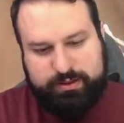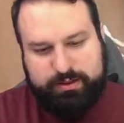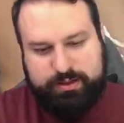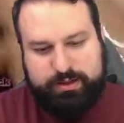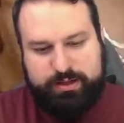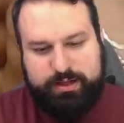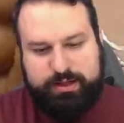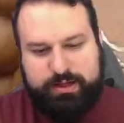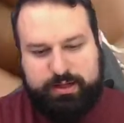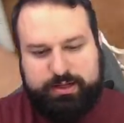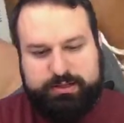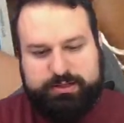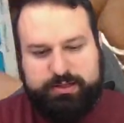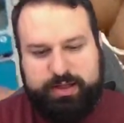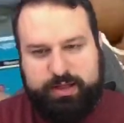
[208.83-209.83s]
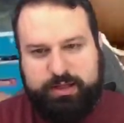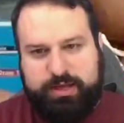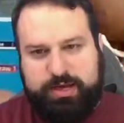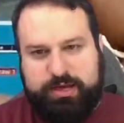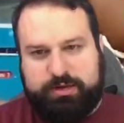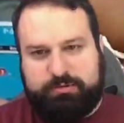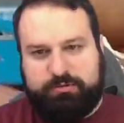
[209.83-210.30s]
It is
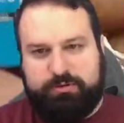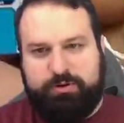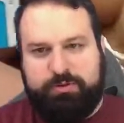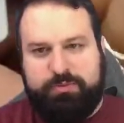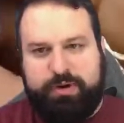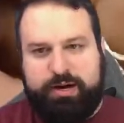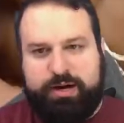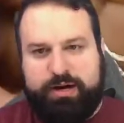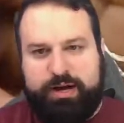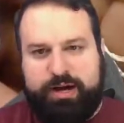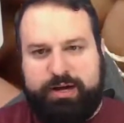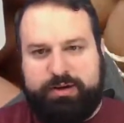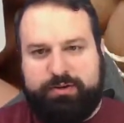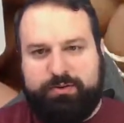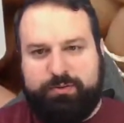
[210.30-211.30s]
the Garurumon and